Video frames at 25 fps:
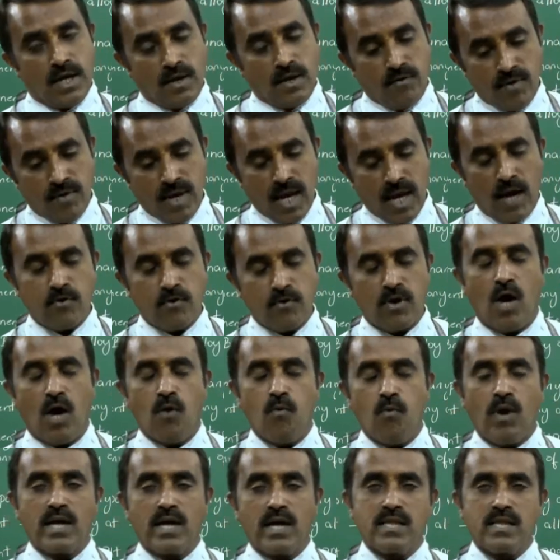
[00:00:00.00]
we have to
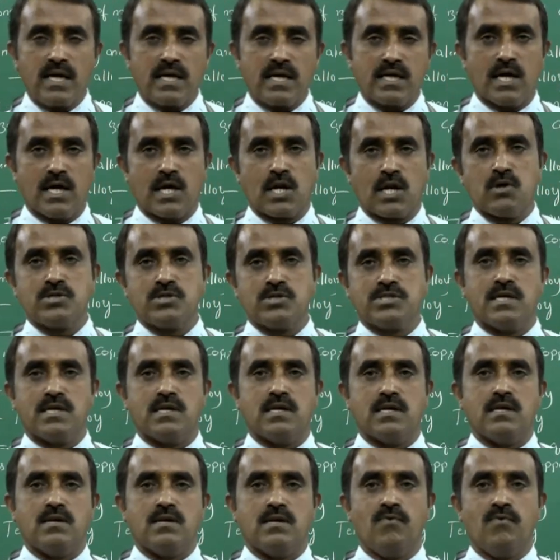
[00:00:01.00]
avoid that
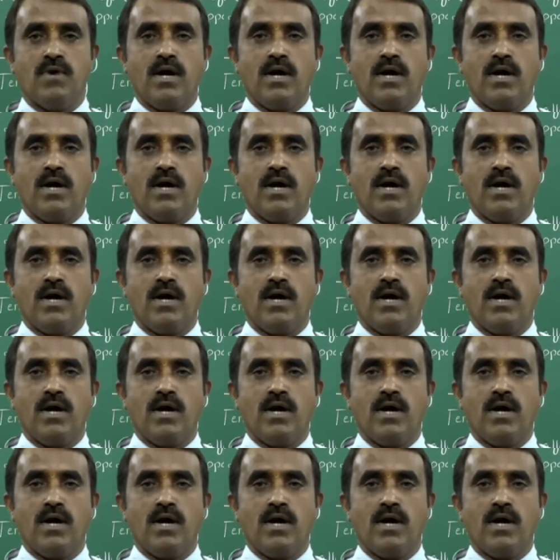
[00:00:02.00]
corrosion.